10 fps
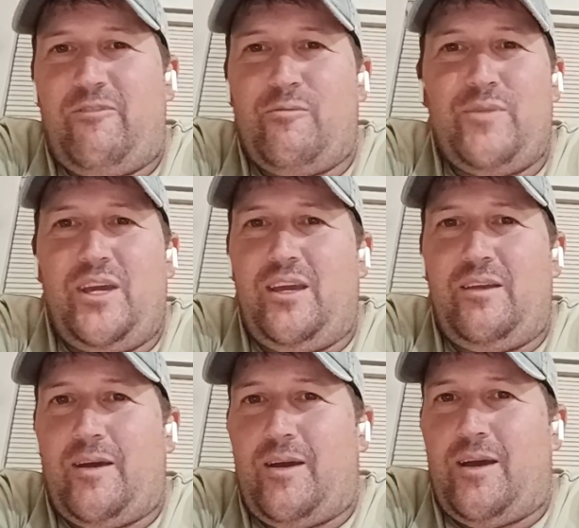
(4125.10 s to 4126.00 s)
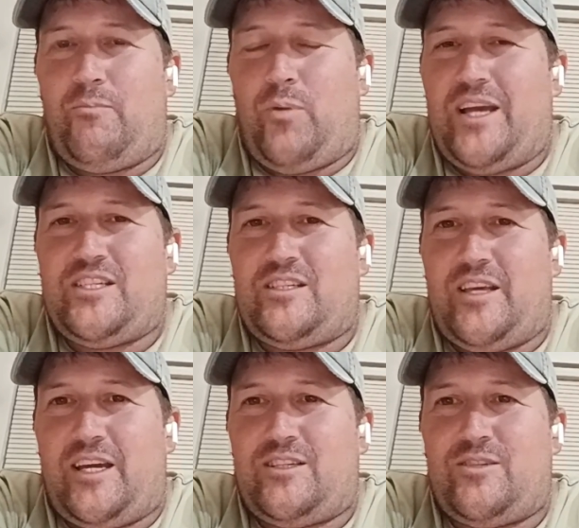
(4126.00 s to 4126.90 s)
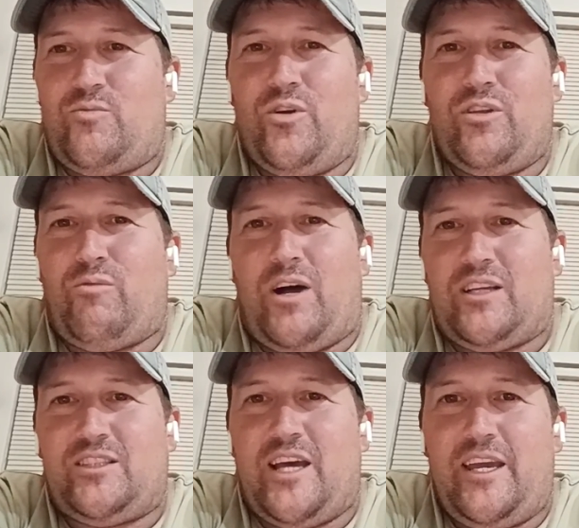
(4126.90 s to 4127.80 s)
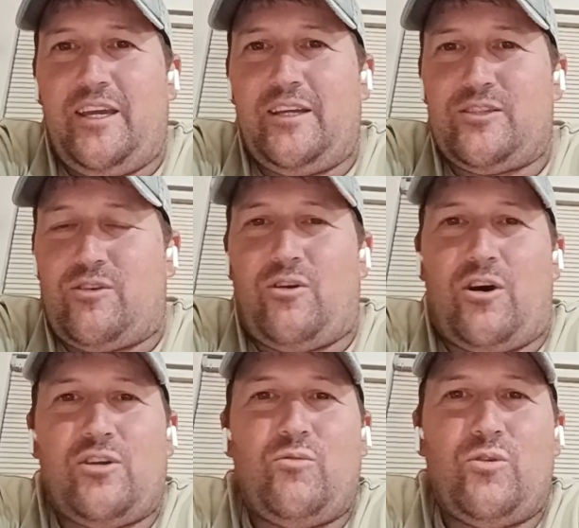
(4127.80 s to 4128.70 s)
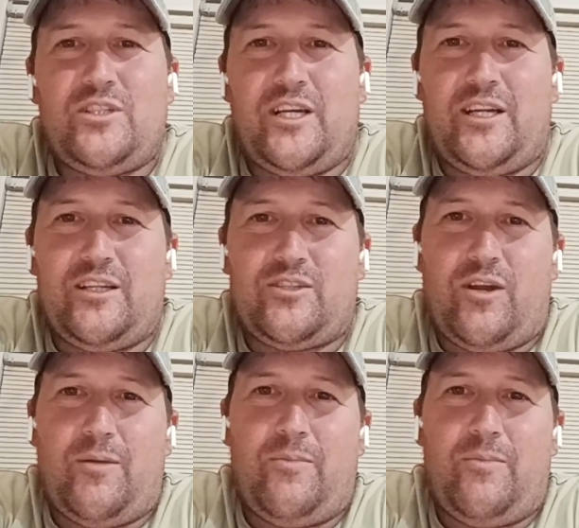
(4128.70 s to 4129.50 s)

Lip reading: For me, a place that's worthwhile staying in, it's got hot water and it's